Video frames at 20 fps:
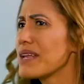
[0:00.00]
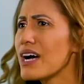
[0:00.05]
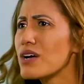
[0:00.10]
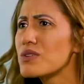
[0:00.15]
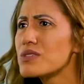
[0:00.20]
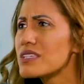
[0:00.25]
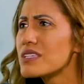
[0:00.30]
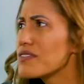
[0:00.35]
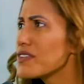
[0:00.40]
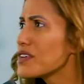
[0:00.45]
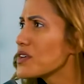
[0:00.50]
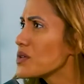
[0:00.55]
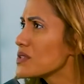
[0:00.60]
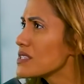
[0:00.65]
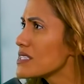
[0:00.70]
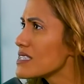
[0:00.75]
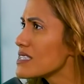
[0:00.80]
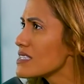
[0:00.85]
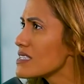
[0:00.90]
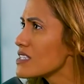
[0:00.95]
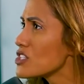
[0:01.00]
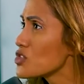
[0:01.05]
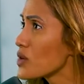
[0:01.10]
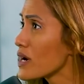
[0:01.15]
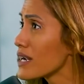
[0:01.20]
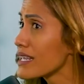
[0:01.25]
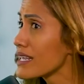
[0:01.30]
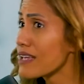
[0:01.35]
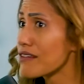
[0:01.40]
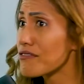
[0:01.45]
how difficult is it to
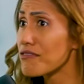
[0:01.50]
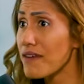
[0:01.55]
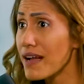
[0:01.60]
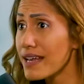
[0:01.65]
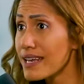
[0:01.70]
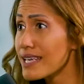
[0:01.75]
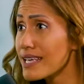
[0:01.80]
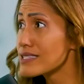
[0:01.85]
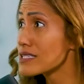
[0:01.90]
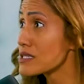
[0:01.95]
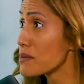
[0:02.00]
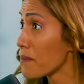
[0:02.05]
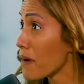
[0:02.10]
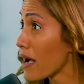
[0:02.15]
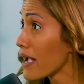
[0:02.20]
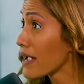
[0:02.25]
try to get finance to buy